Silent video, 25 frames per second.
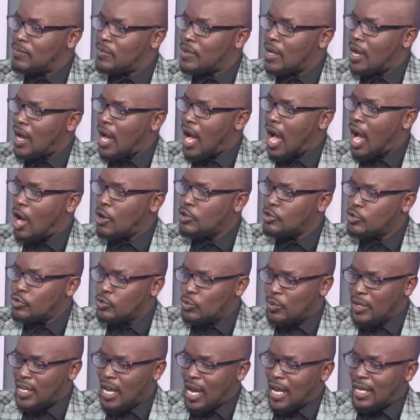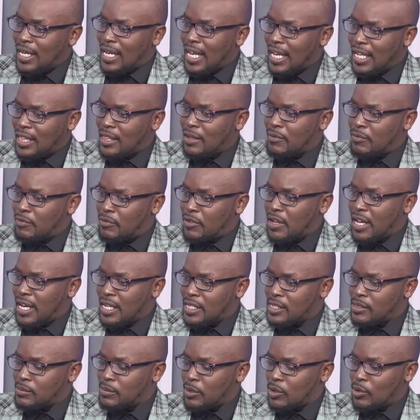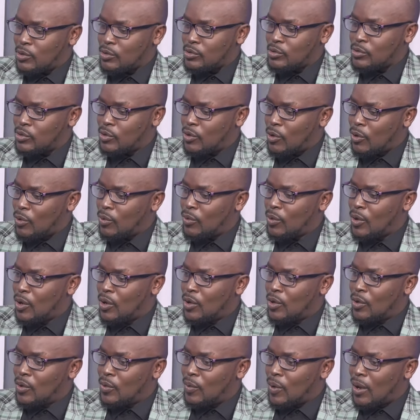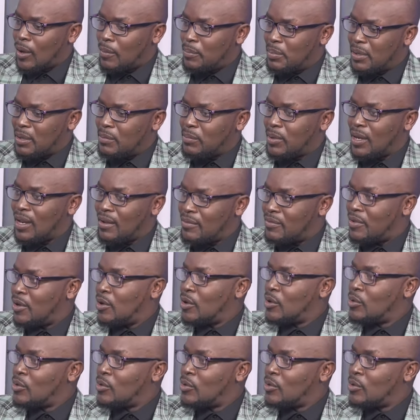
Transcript: How do we allay the fears? Because, you know, people are very